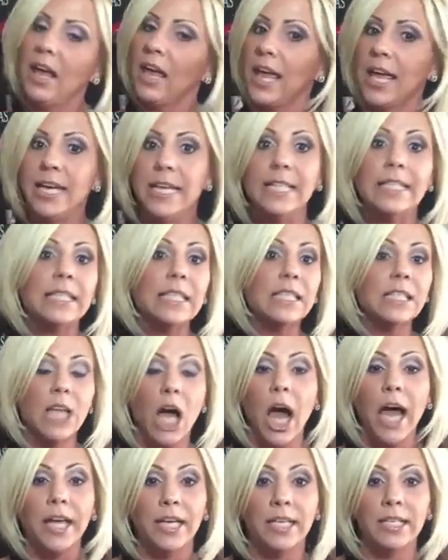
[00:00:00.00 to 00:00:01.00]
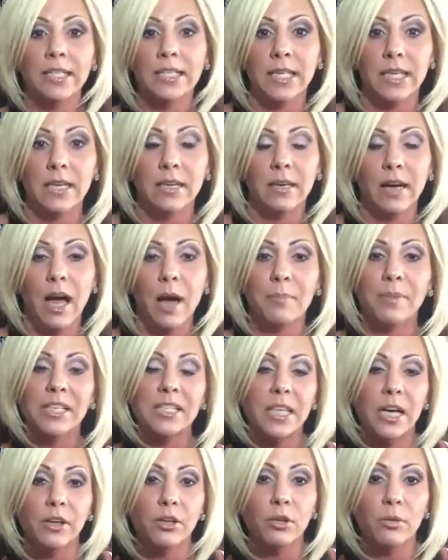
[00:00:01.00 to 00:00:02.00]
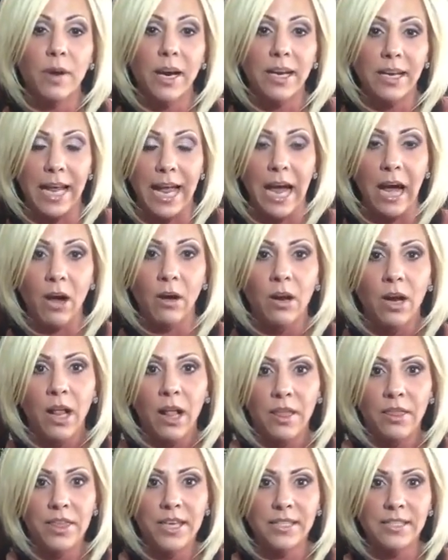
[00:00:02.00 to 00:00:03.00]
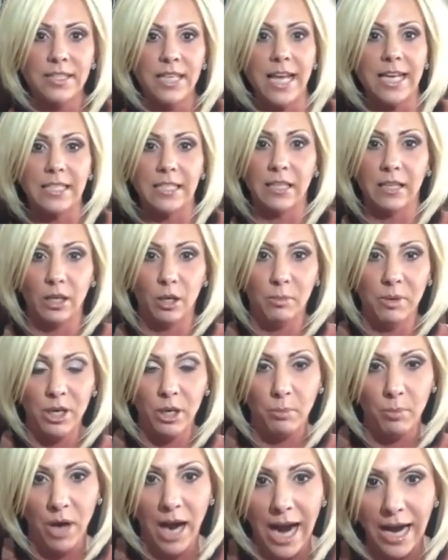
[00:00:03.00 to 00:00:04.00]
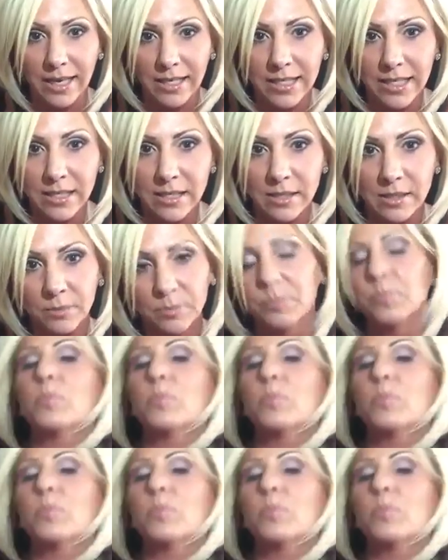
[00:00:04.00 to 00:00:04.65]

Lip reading: And this is not easy. I'm going to tell you right now, this takes a little bit of practice.